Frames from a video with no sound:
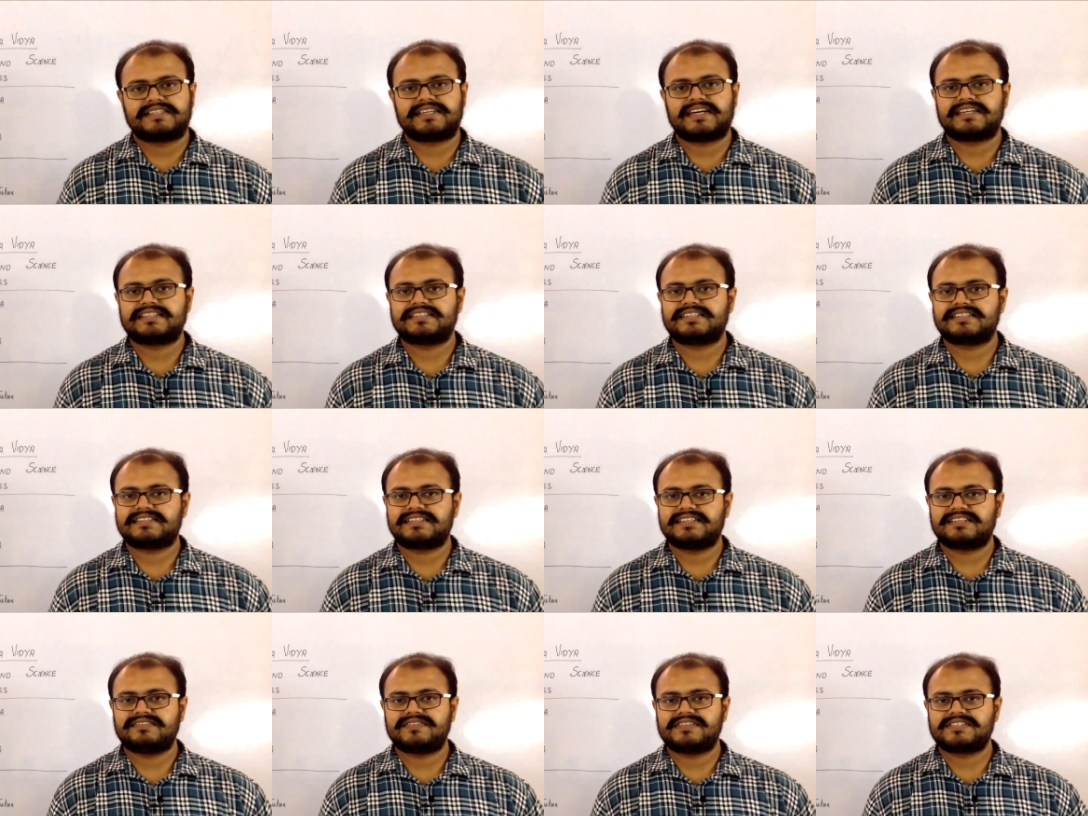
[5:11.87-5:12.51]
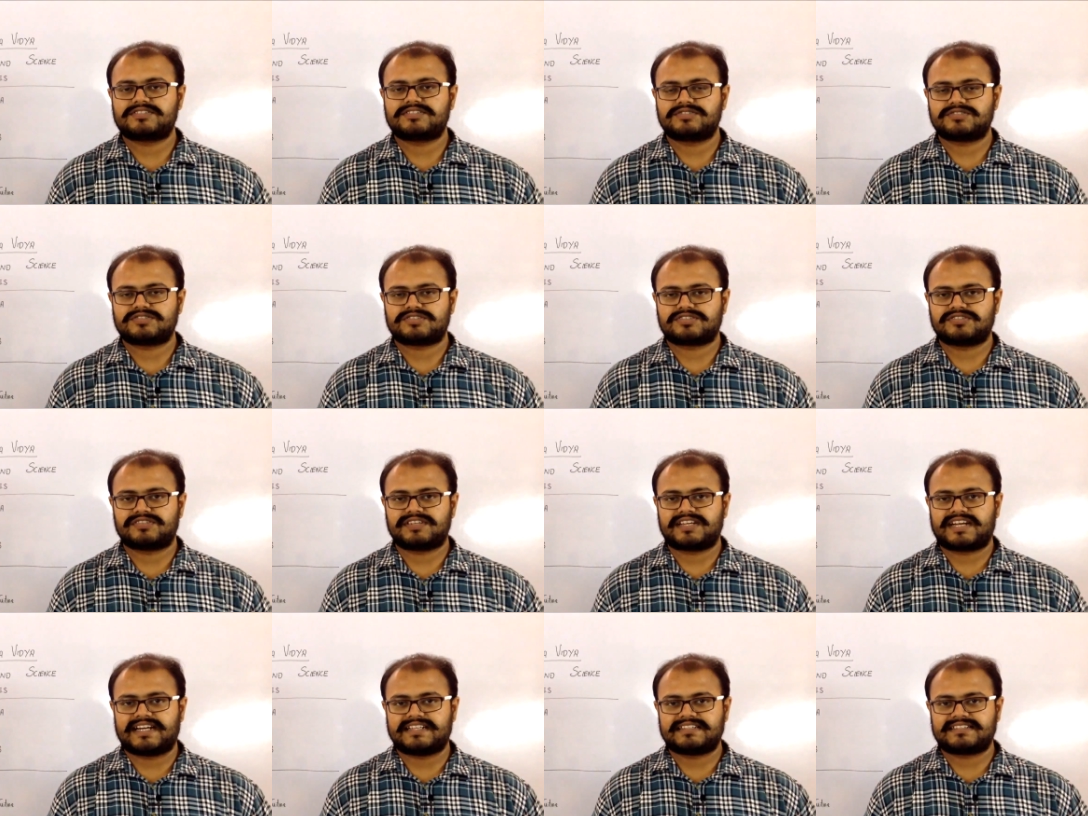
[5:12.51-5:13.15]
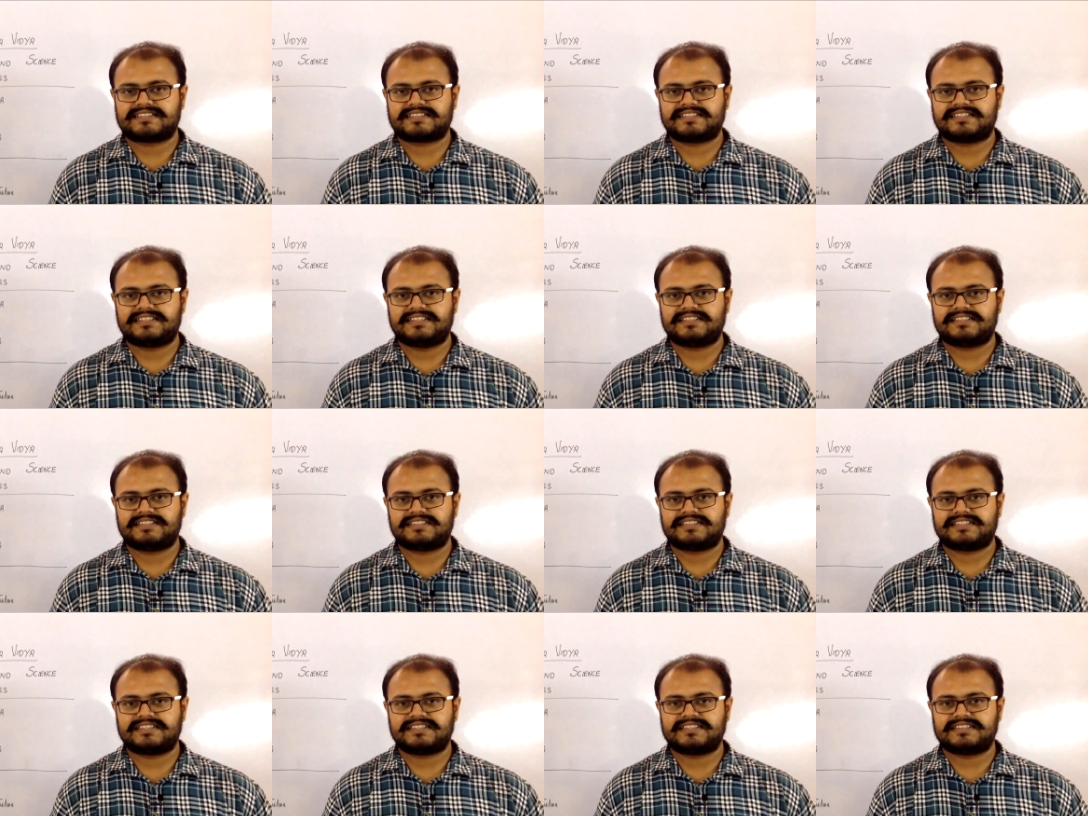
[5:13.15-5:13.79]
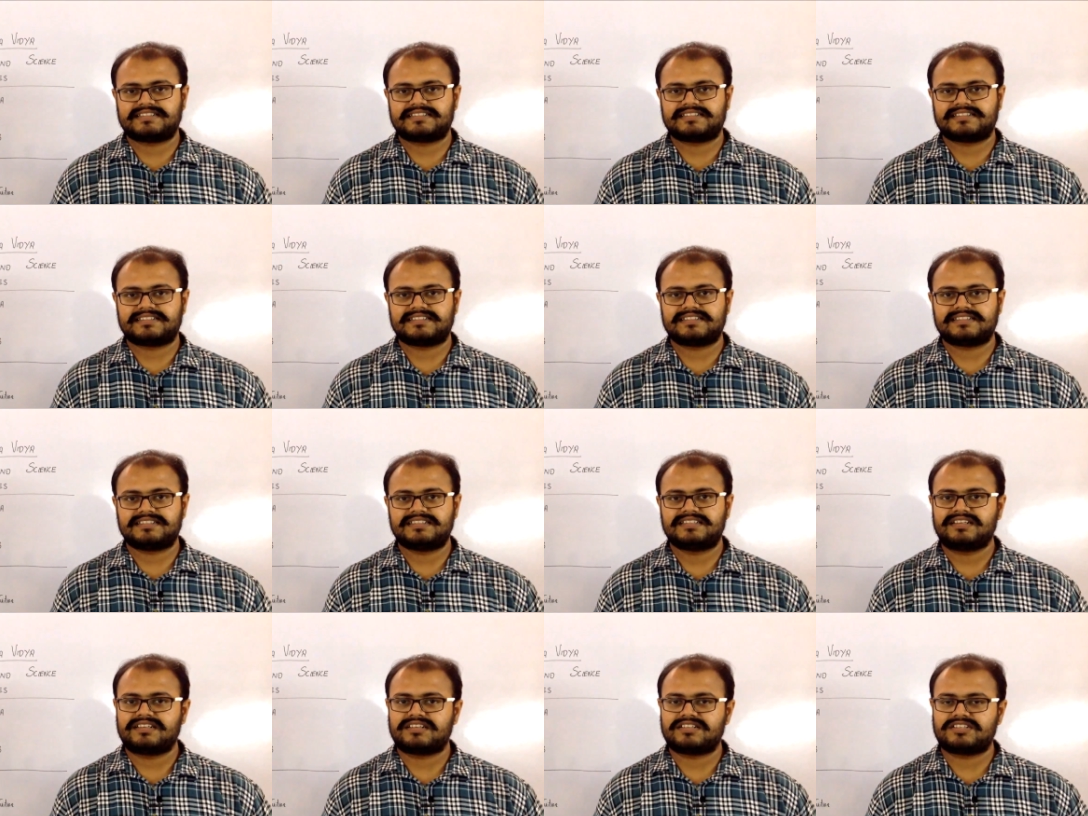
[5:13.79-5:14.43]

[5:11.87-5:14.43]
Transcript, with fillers: The other thing which you should consider is the